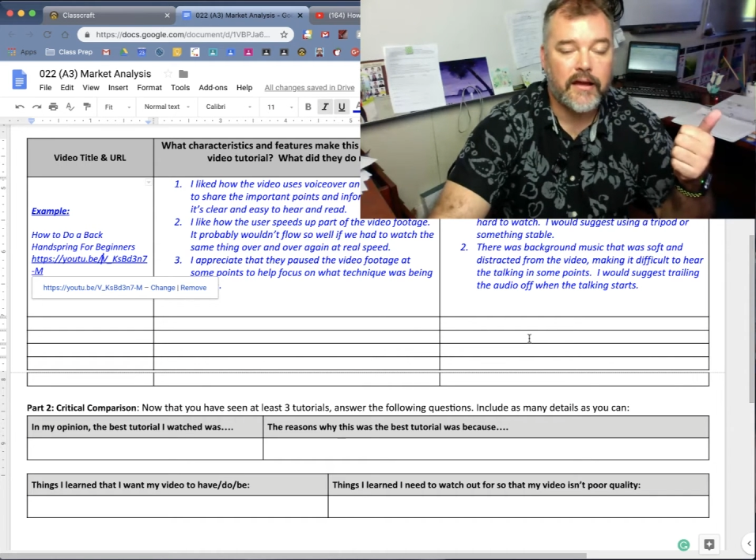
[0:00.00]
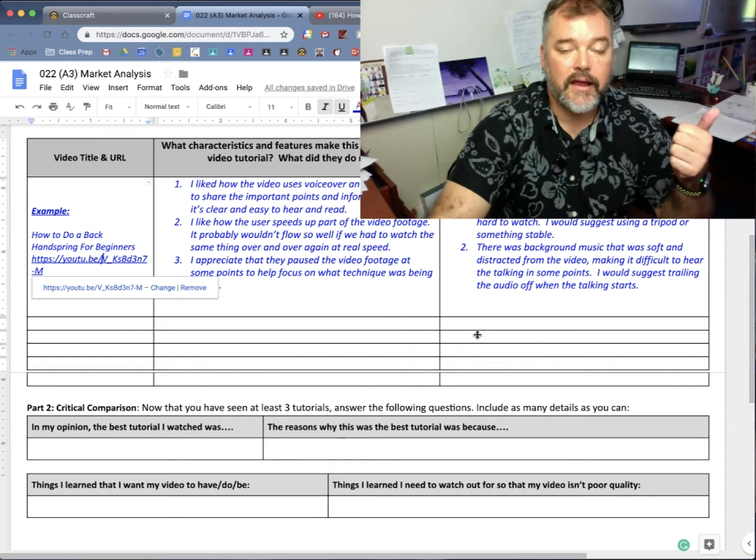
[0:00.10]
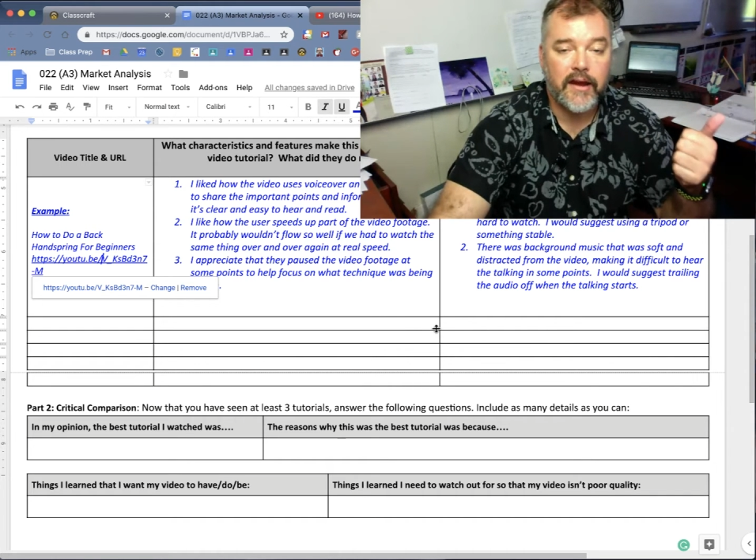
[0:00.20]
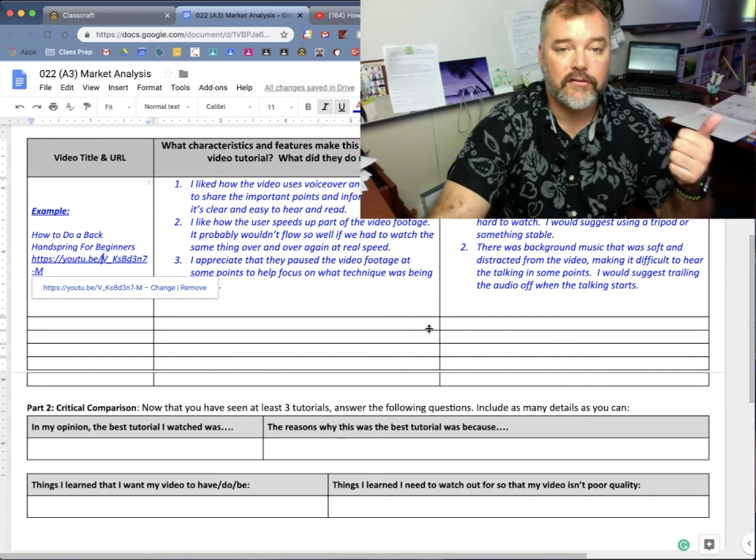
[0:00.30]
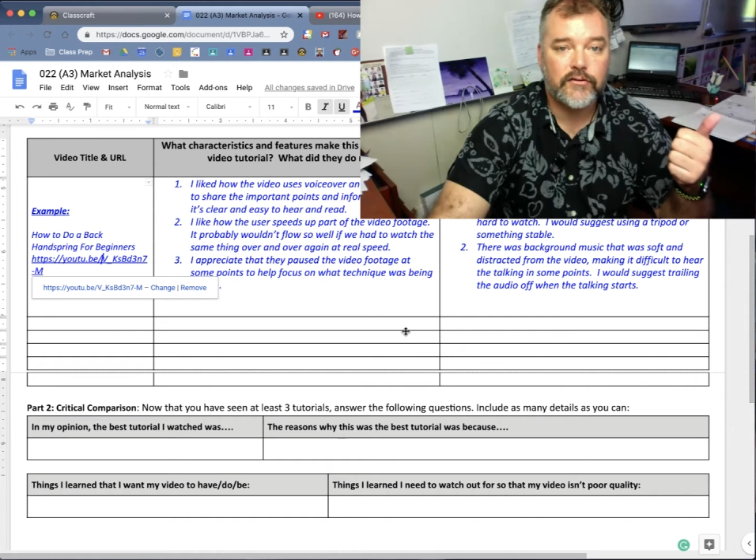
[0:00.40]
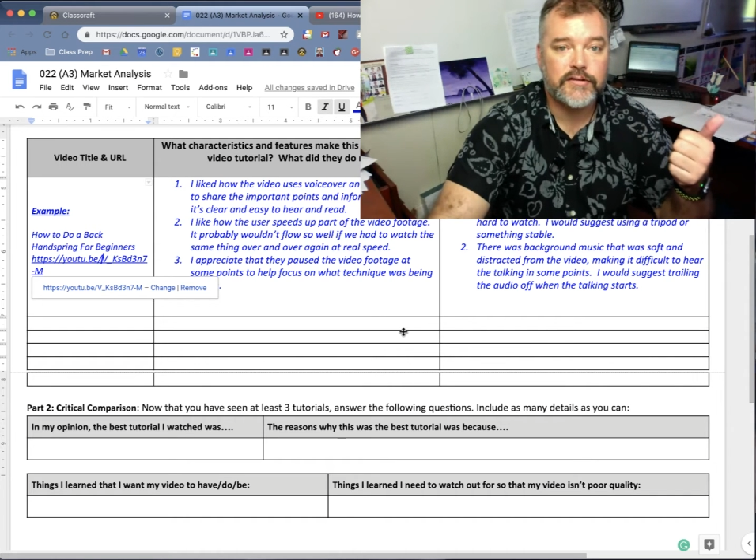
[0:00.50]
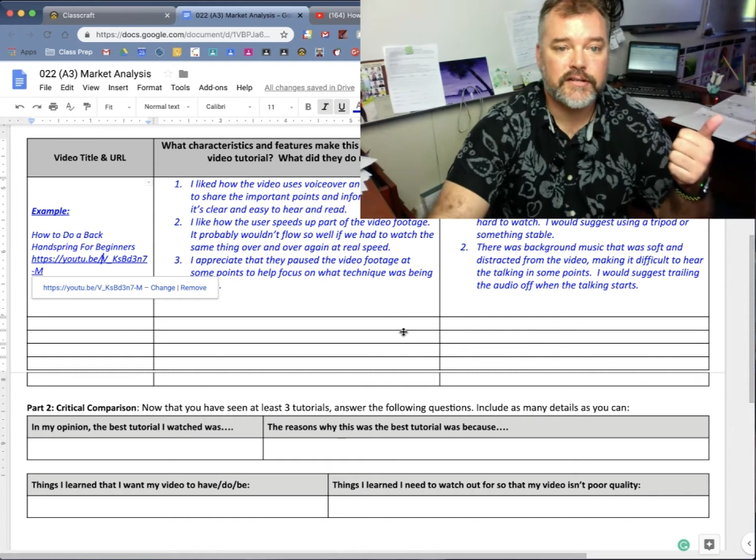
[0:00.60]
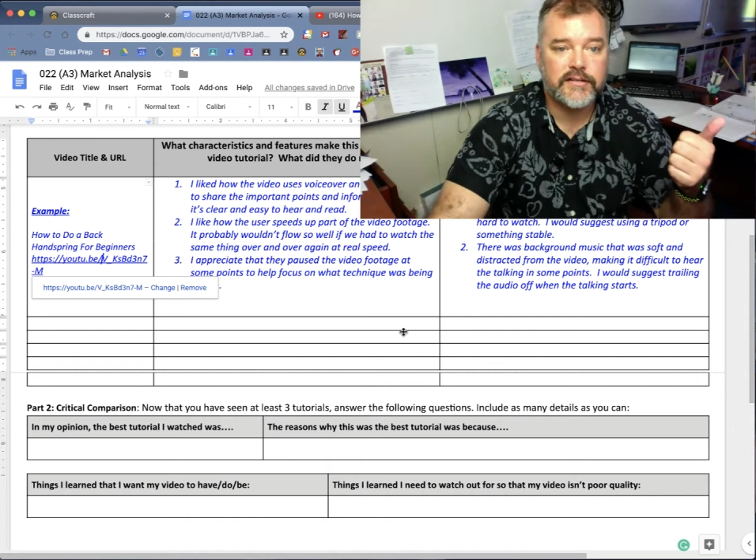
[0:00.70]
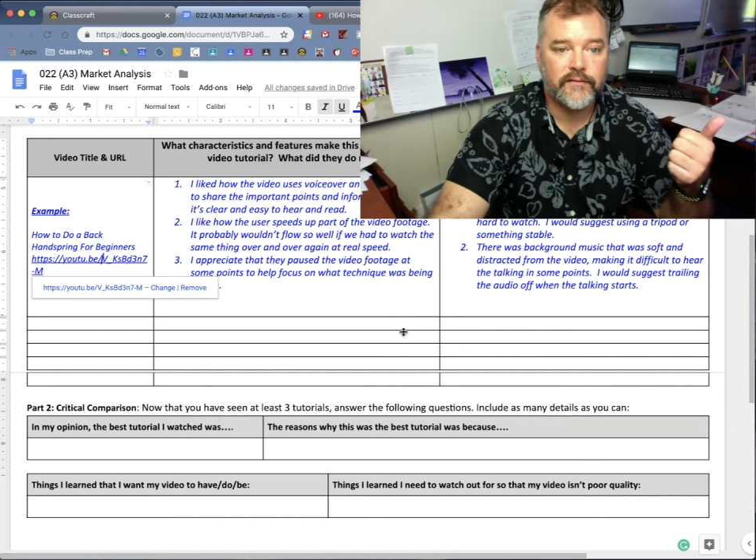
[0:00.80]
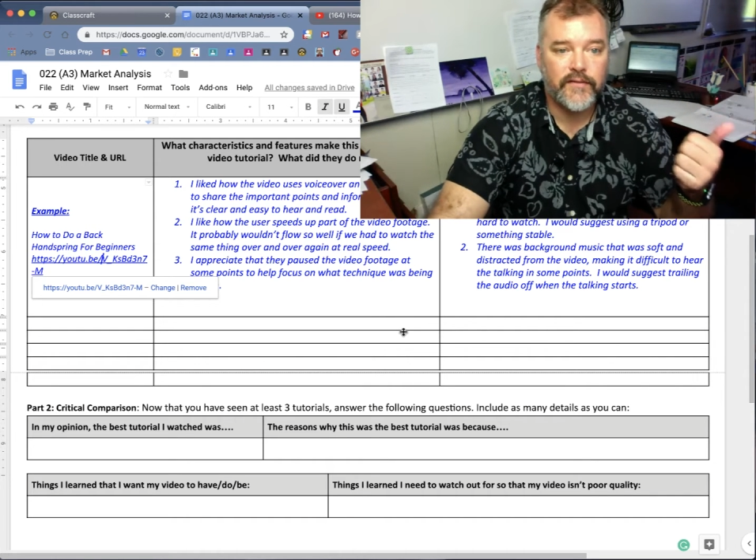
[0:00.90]

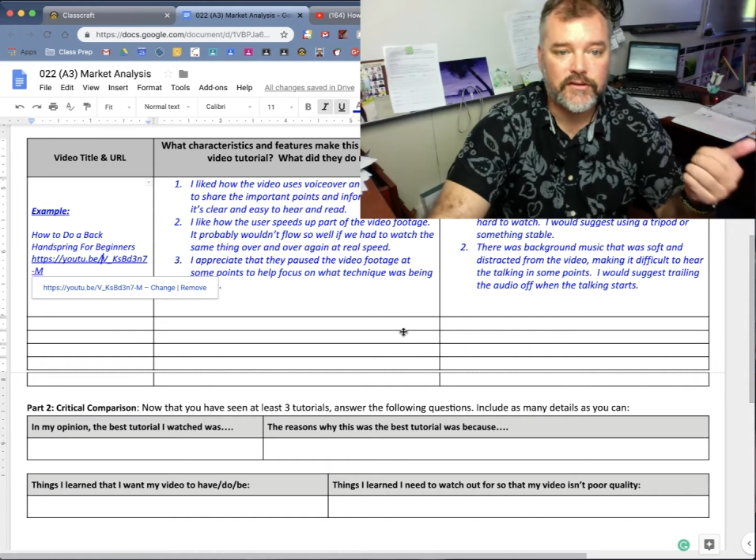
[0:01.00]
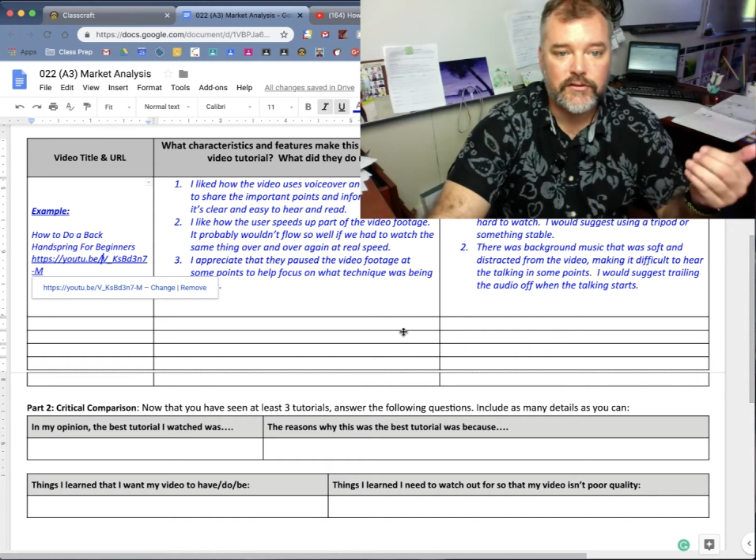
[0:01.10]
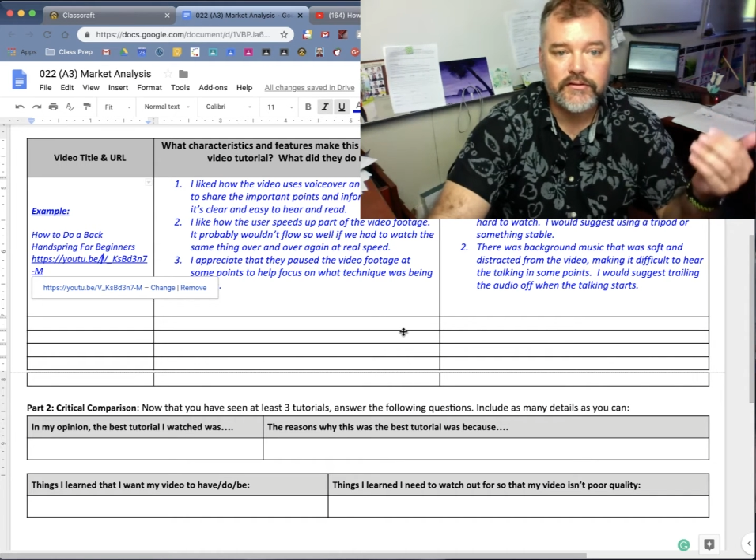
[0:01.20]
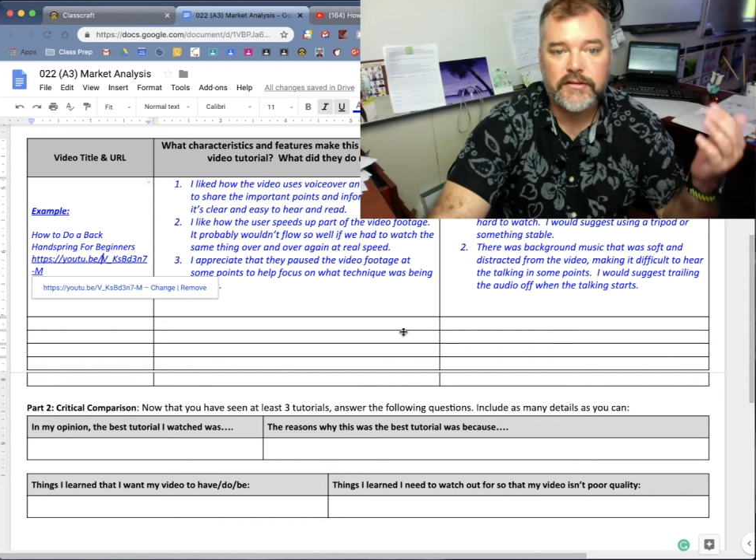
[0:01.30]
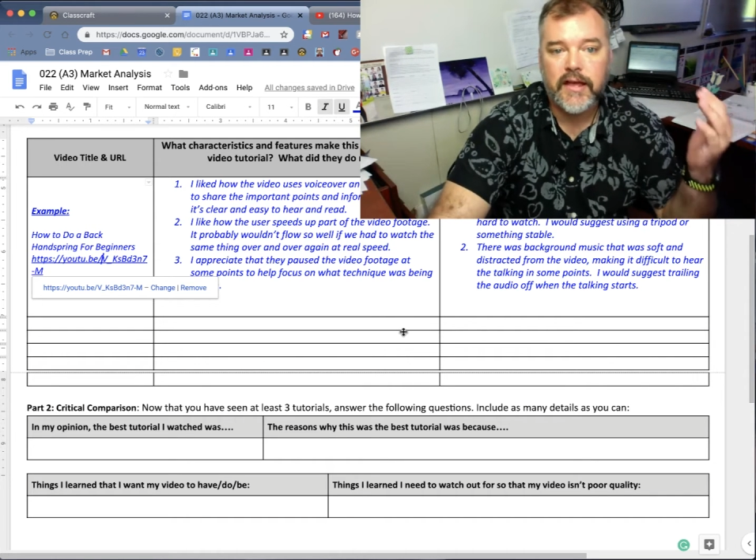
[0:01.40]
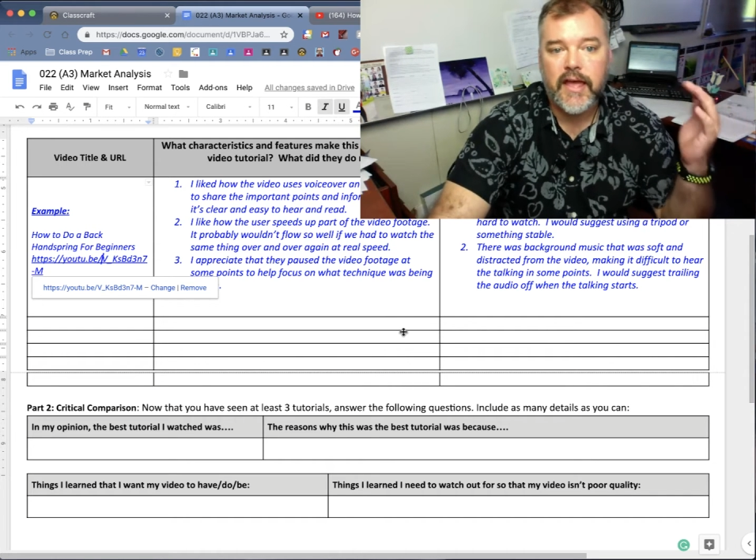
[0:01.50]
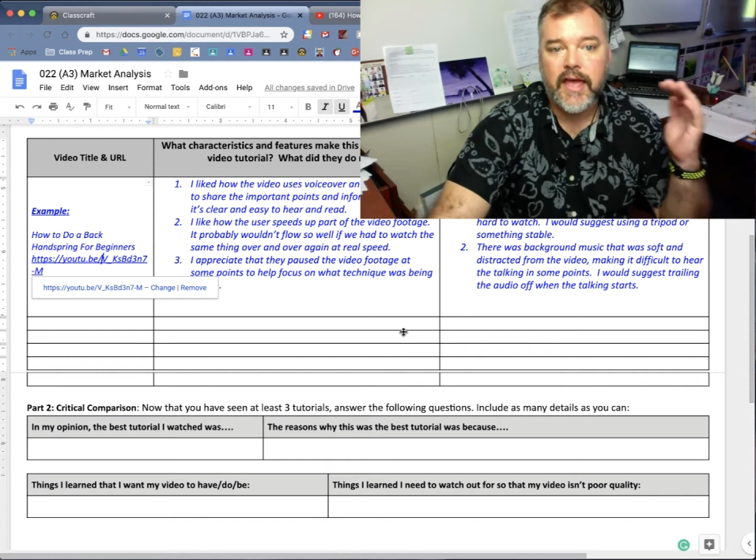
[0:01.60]
characteristics and features